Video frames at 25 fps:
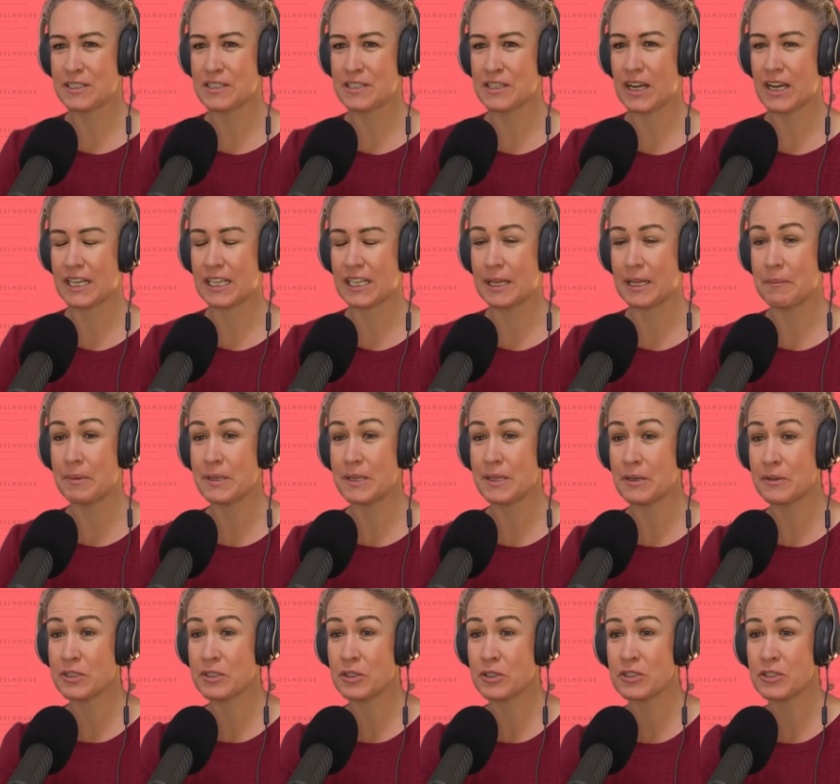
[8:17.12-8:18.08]
to cycling.
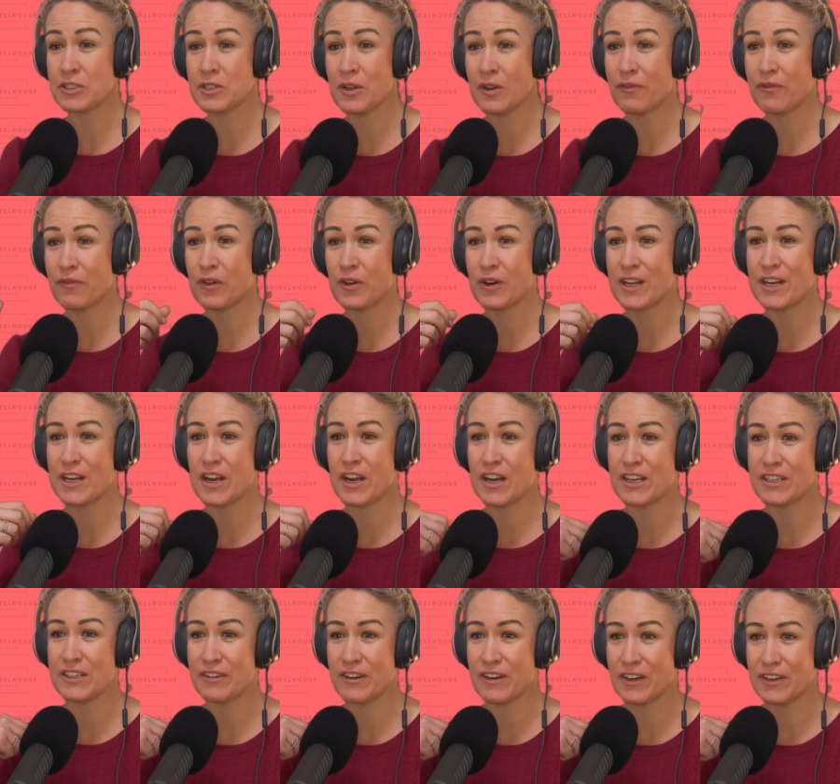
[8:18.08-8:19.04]
But there was also a
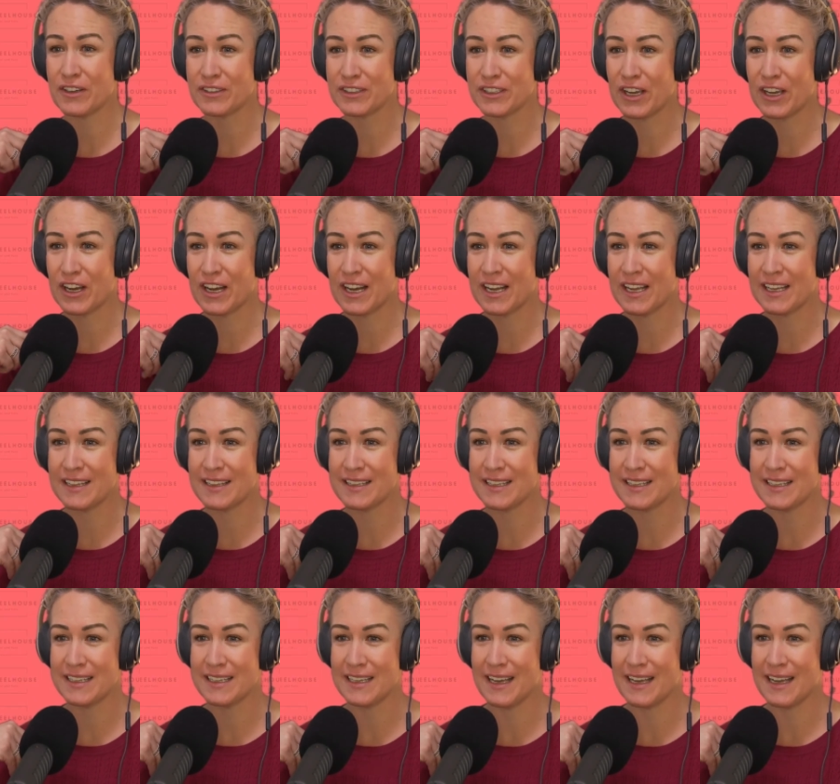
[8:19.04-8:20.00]
49 year old guy
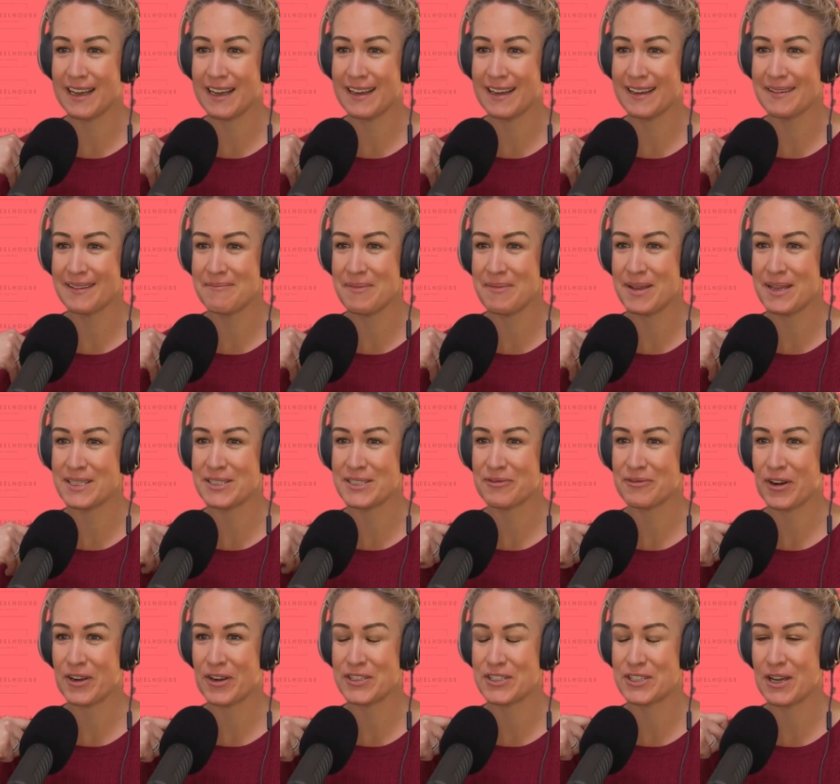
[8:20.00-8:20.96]
in the uh,
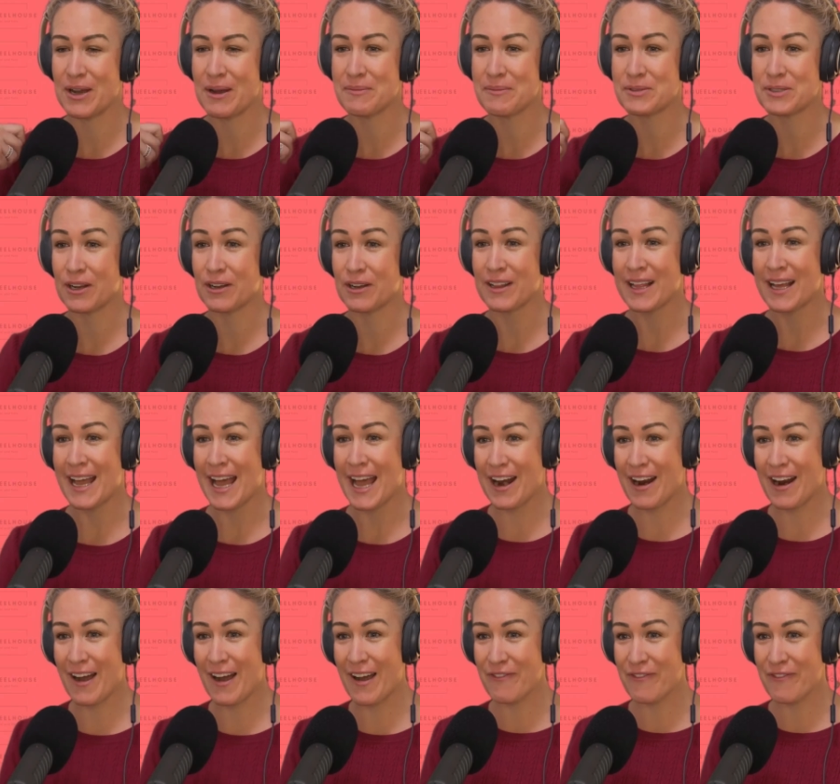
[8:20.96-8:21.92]
men's road time trial.
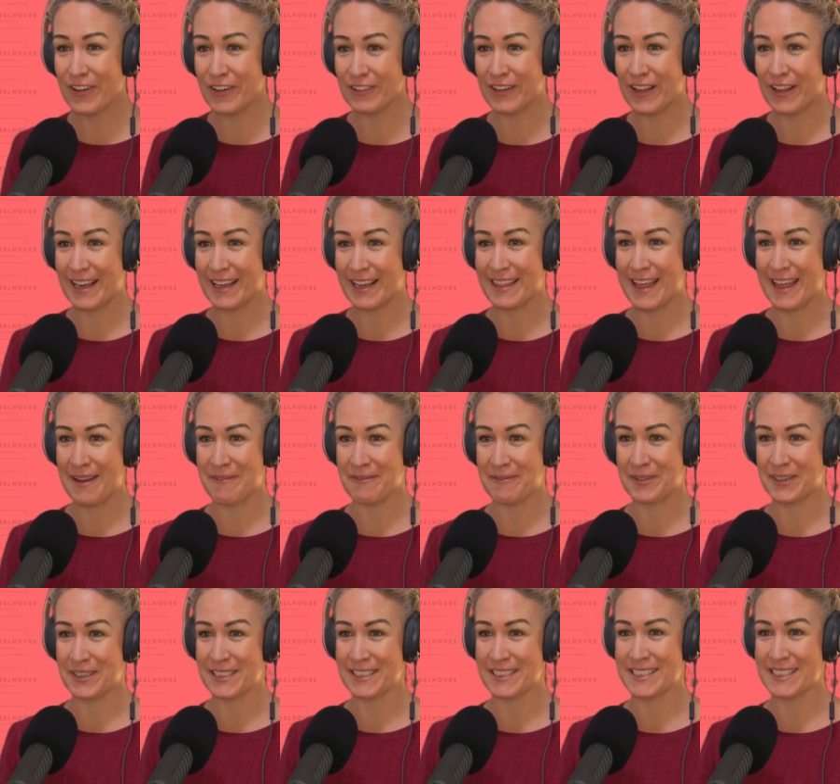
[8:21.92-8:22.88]
And I felt like that
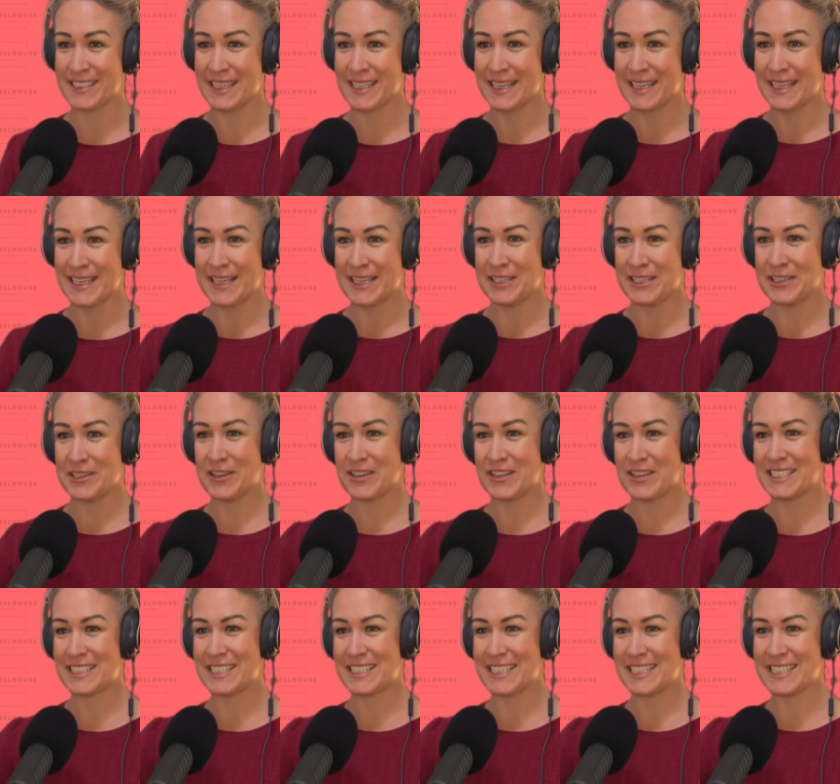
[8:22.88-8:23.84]
was you
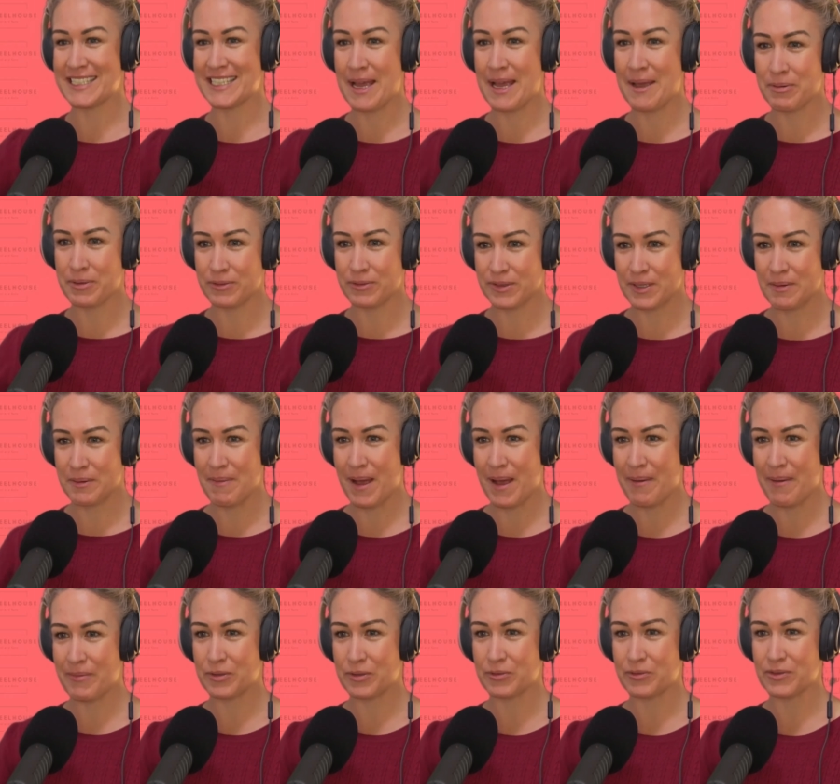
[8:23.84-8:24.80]
know this example to
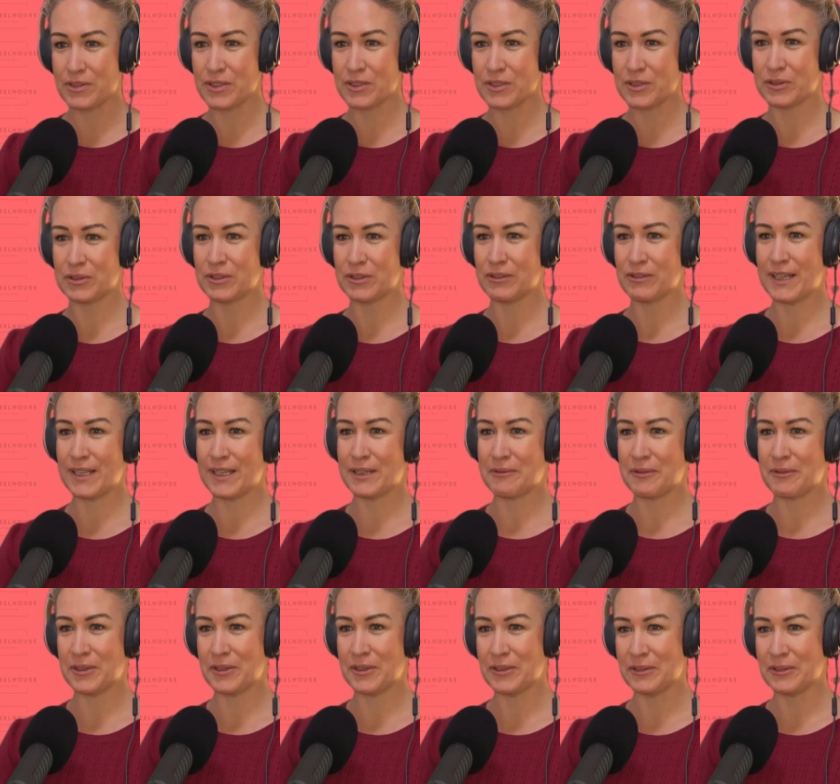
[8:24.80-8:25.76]
mammals all around
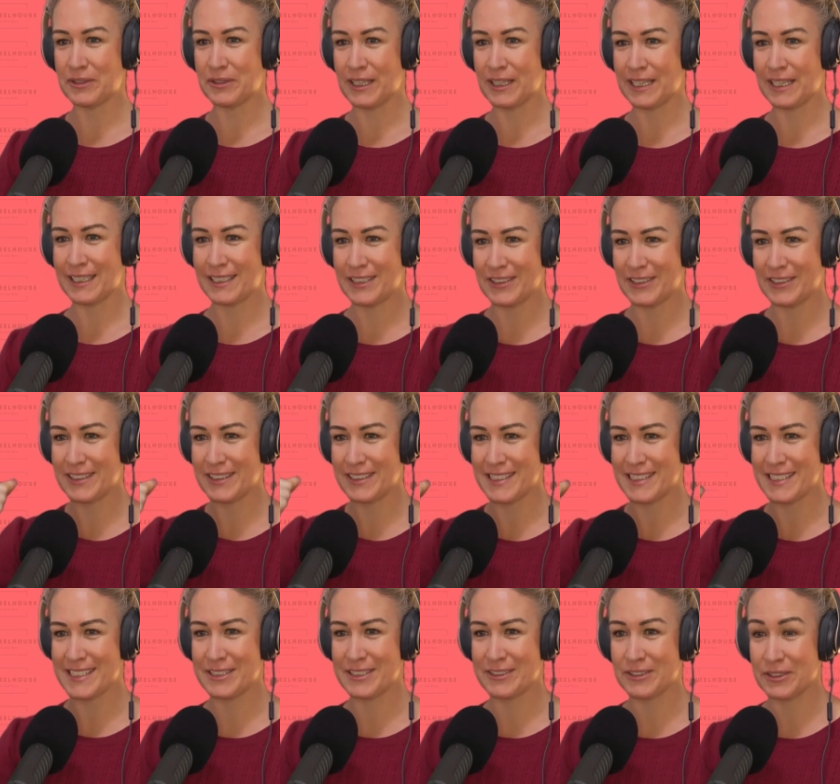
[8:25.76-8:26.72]
the world like you
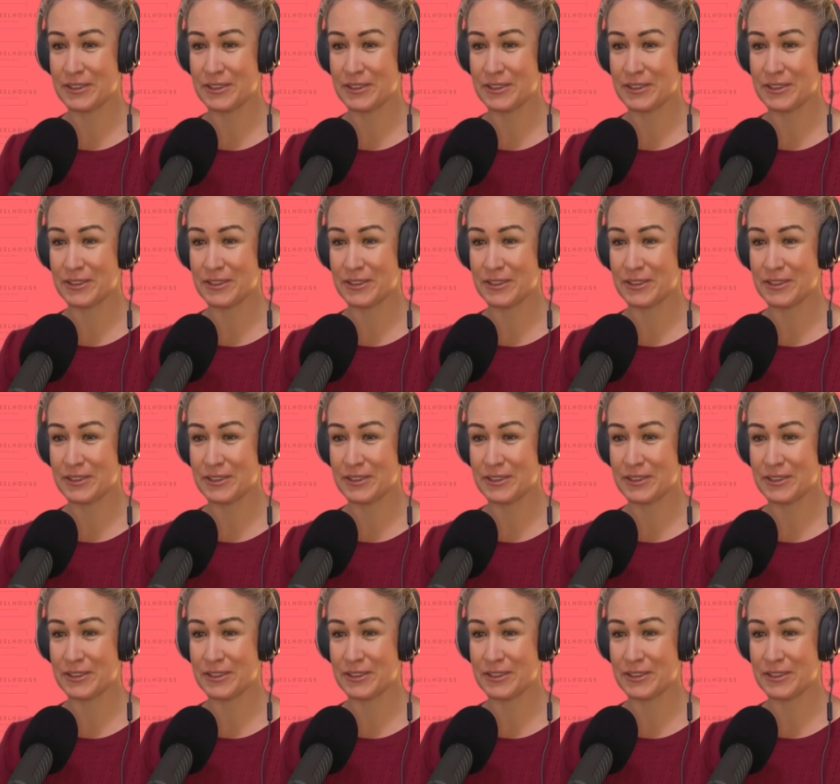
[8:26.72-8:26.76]
can